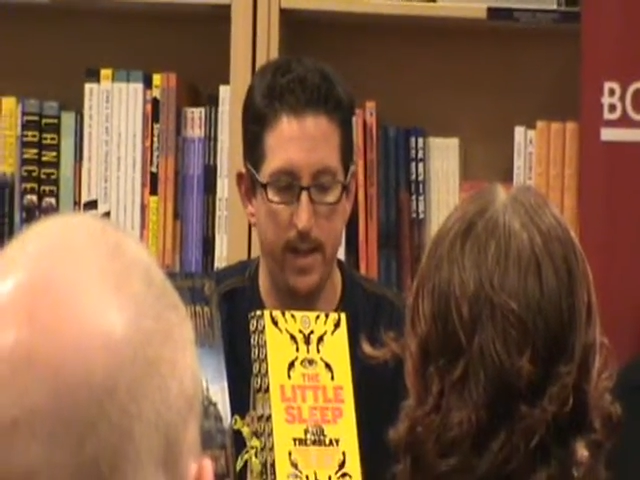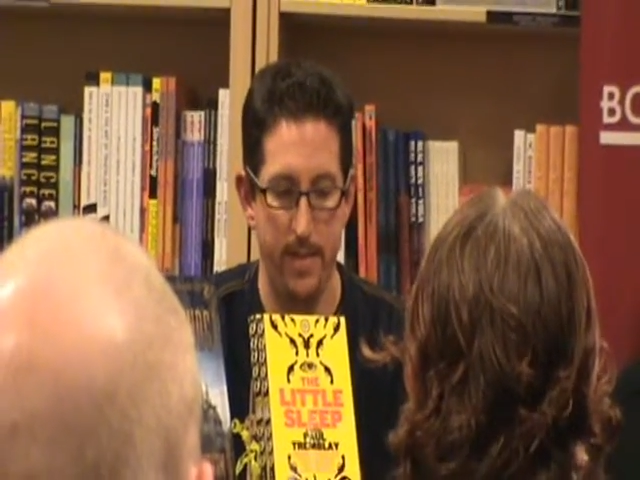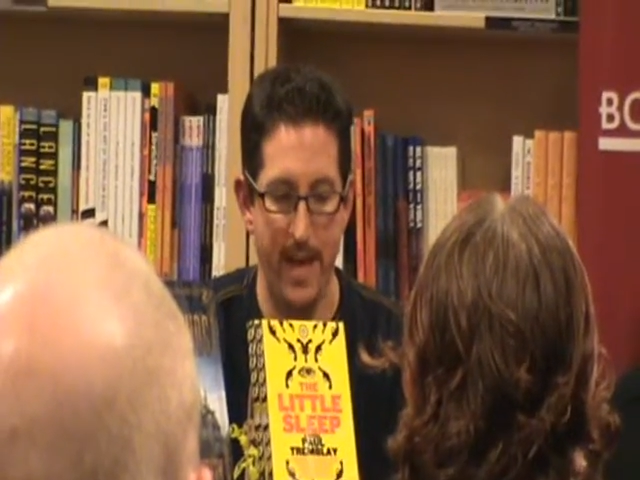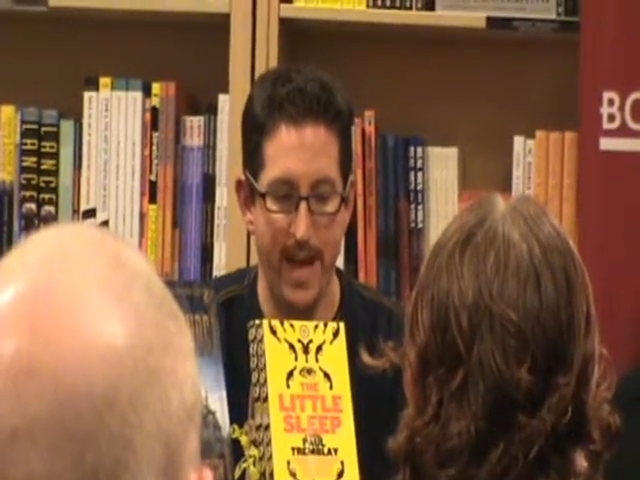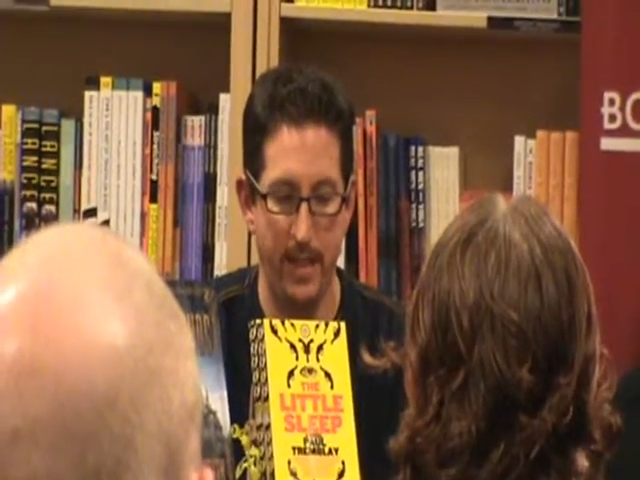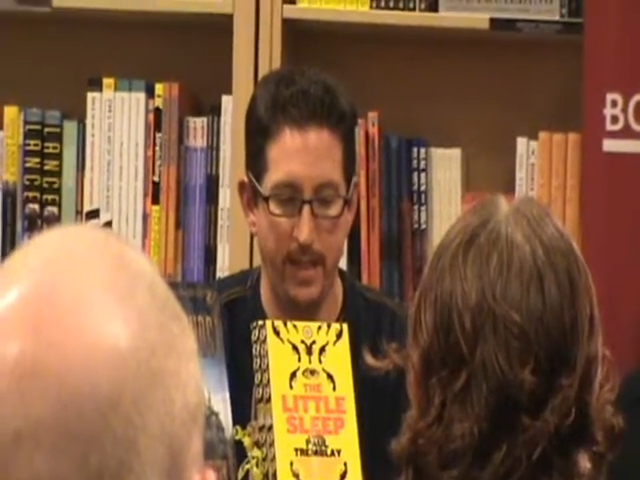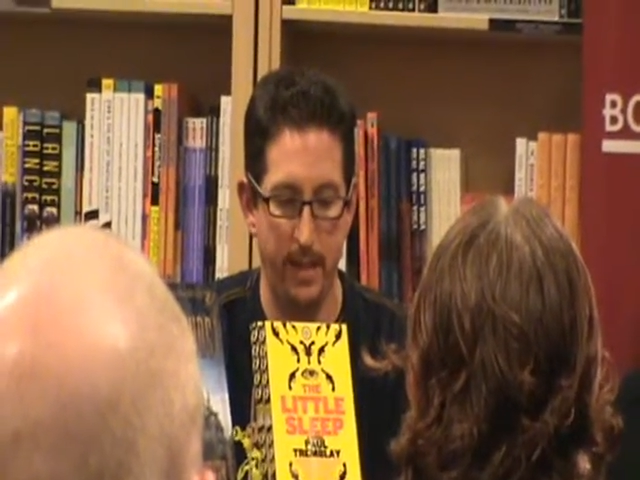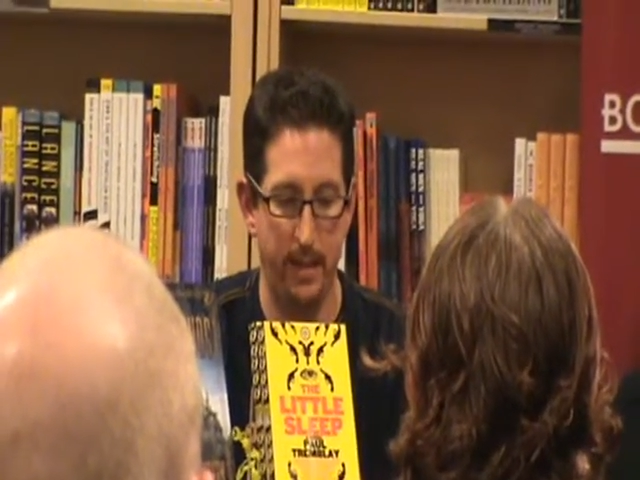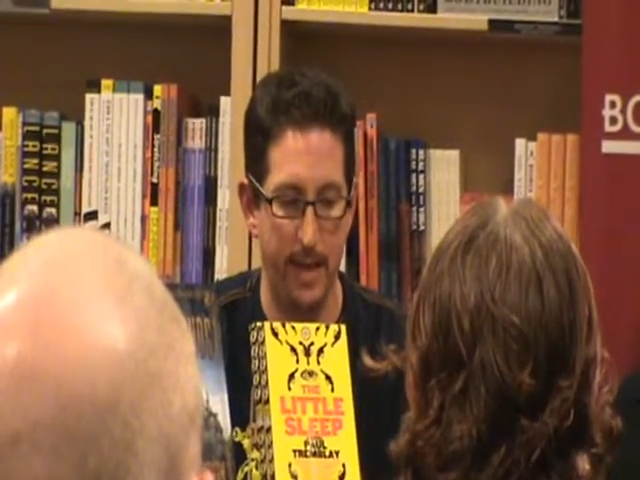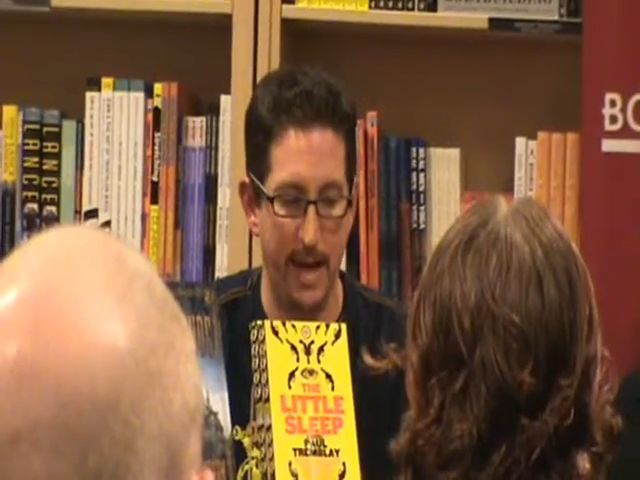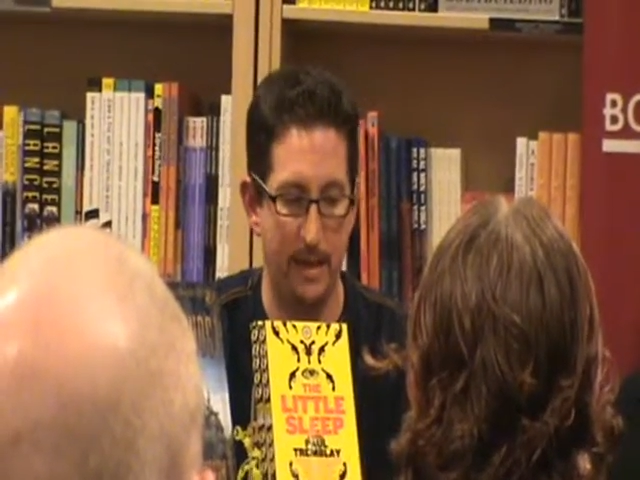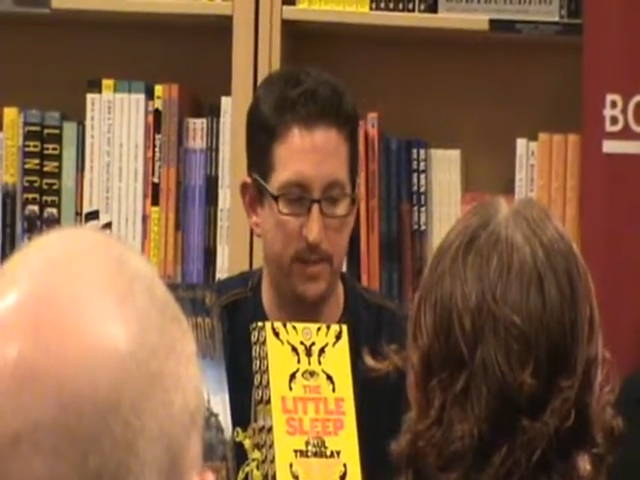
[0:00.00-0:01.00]
And that
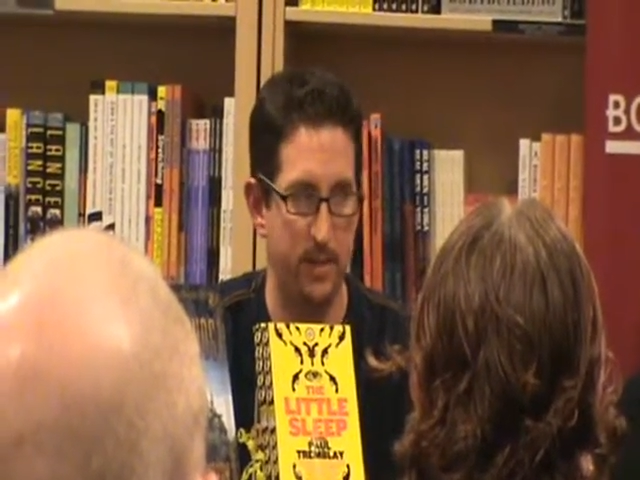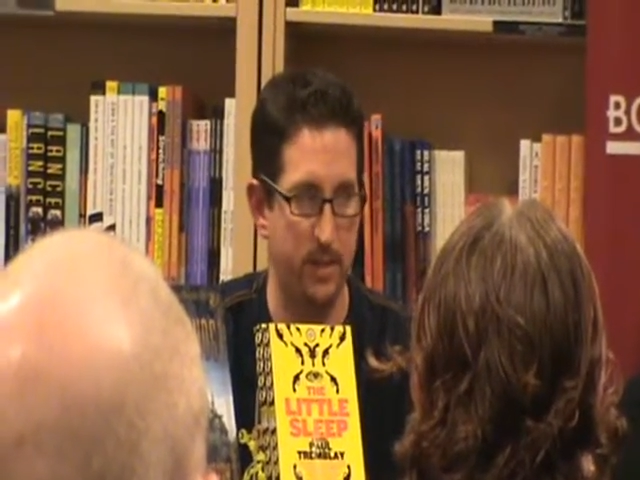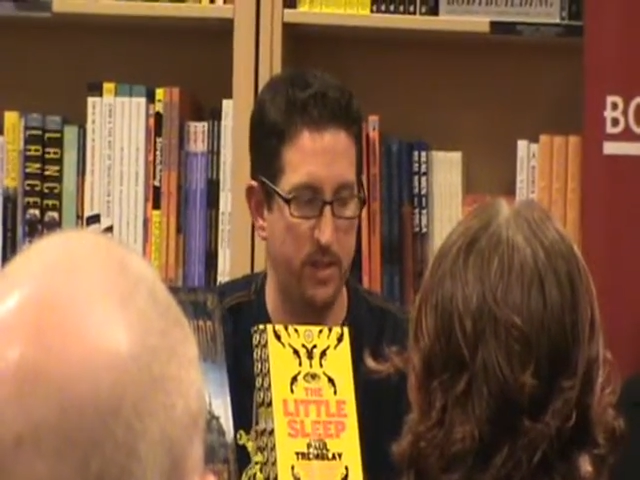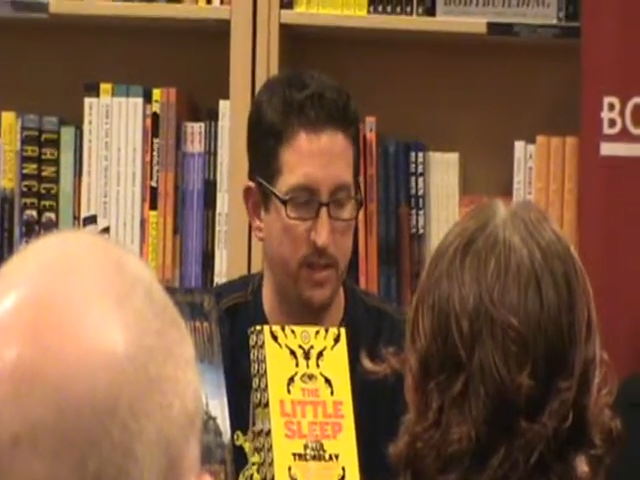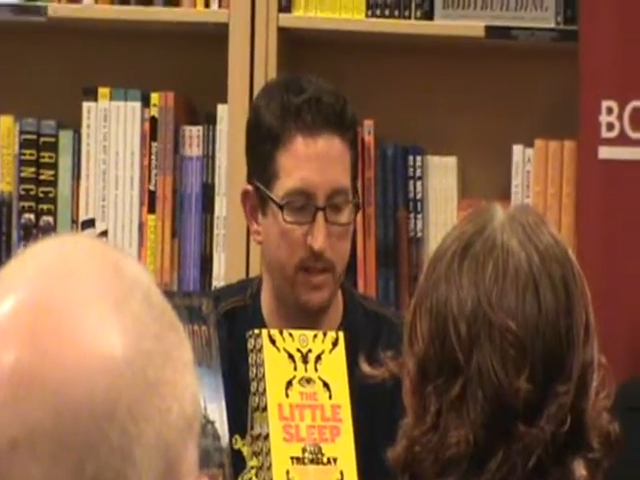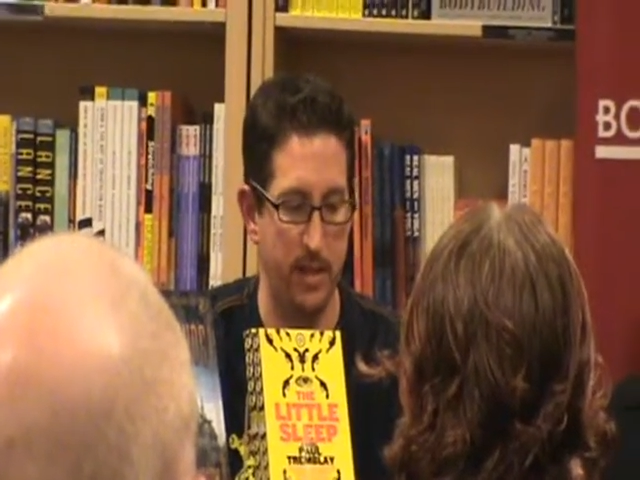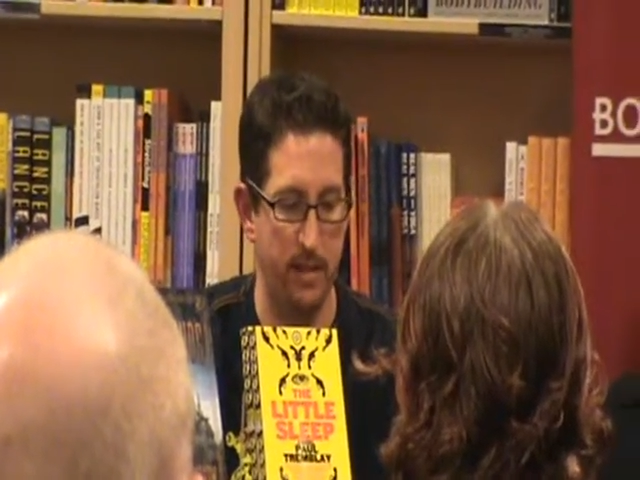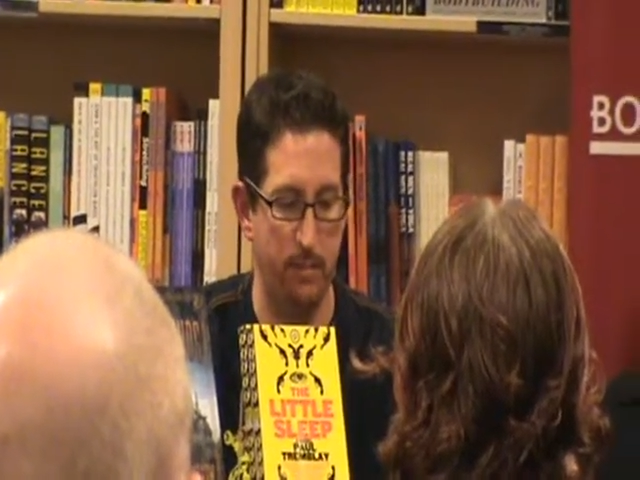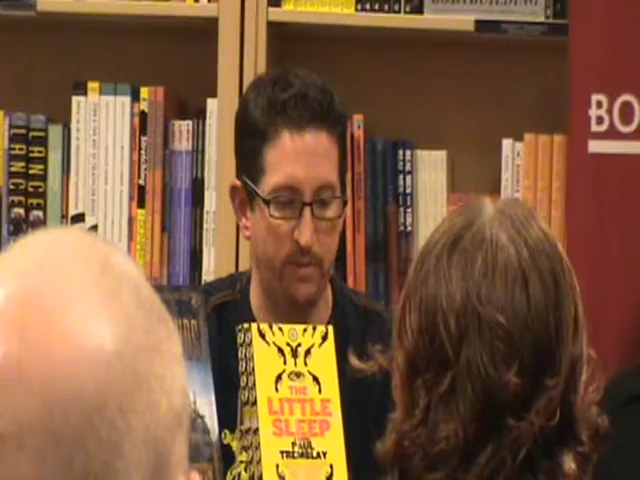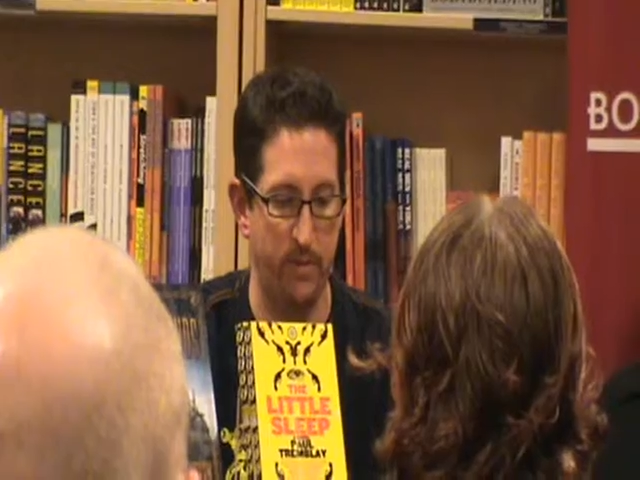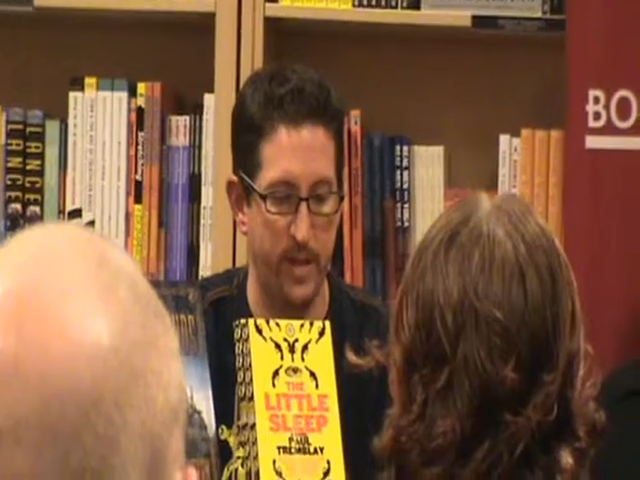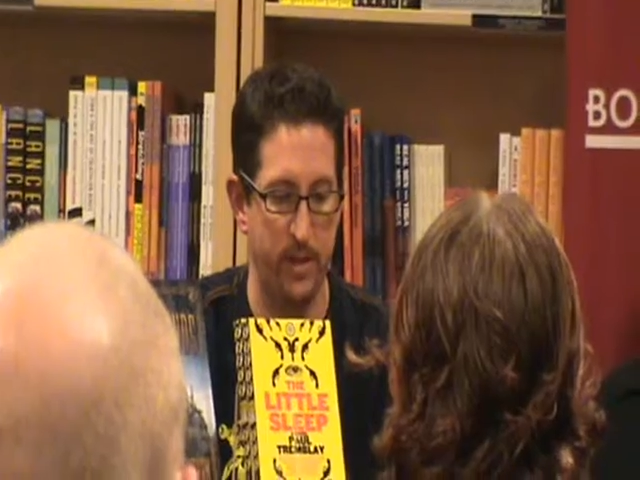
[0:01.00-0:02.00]
kid laughs at the silly
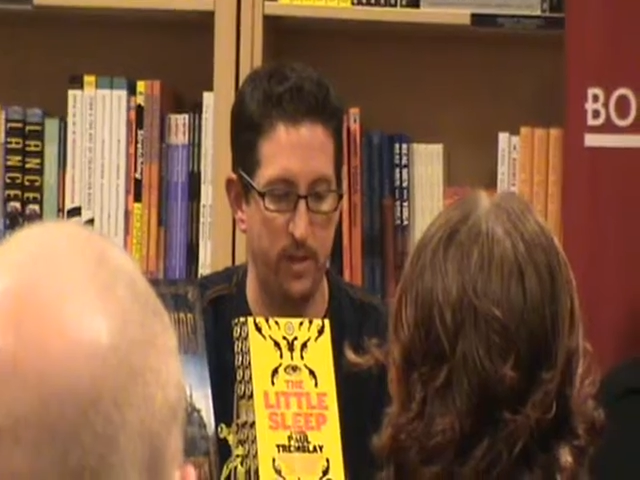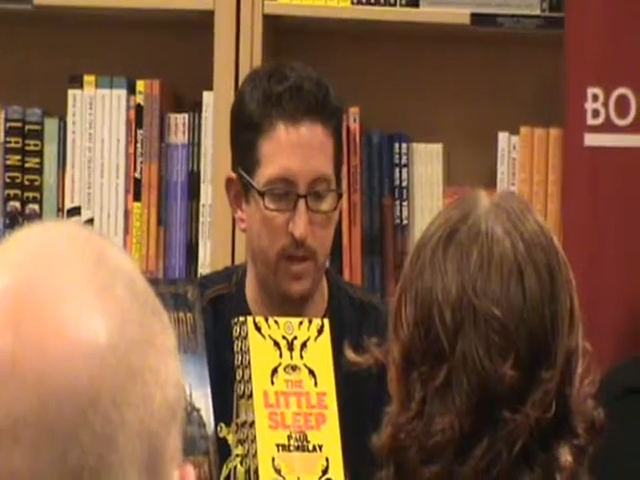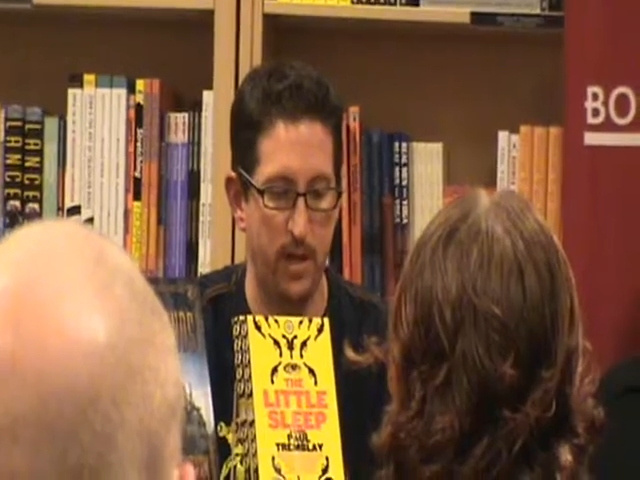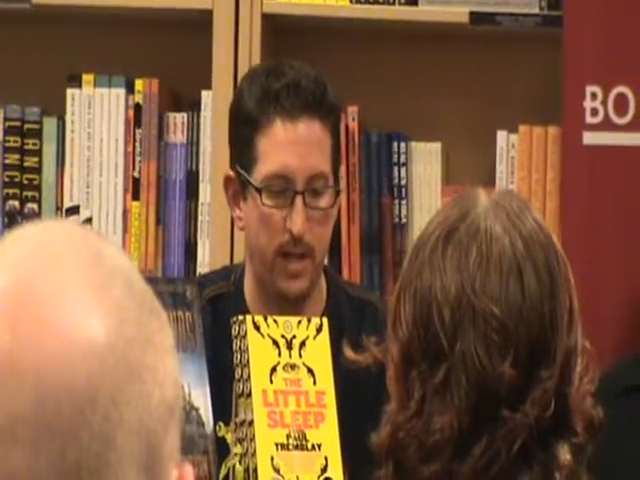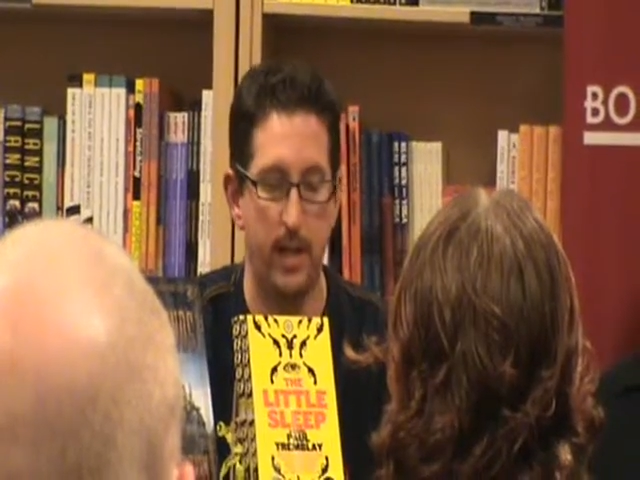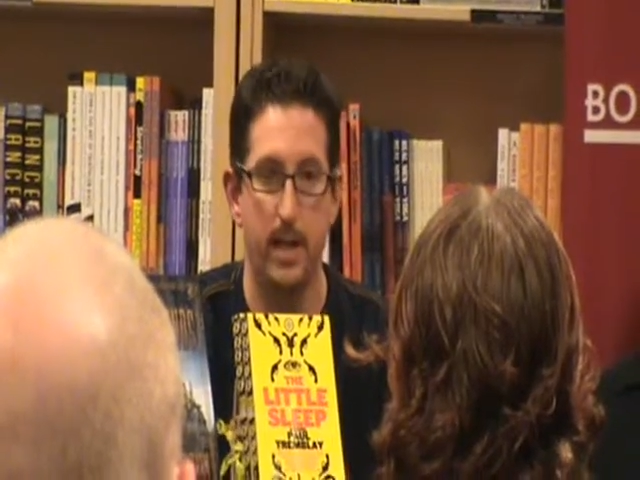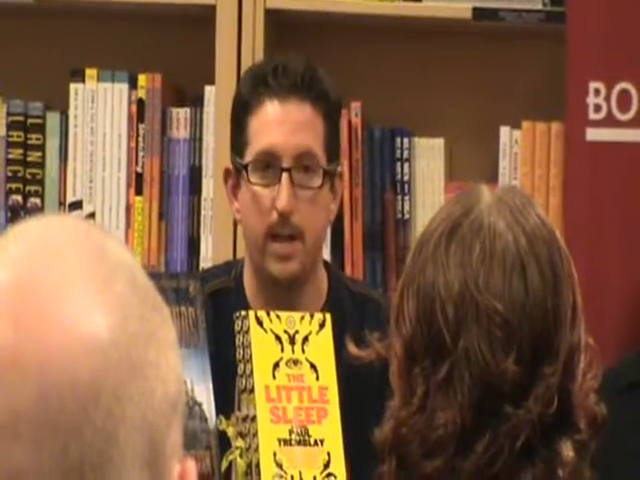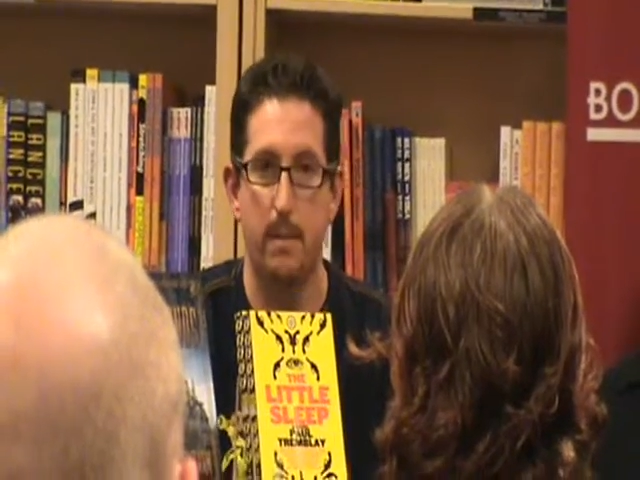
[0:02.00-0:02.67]
improvised song,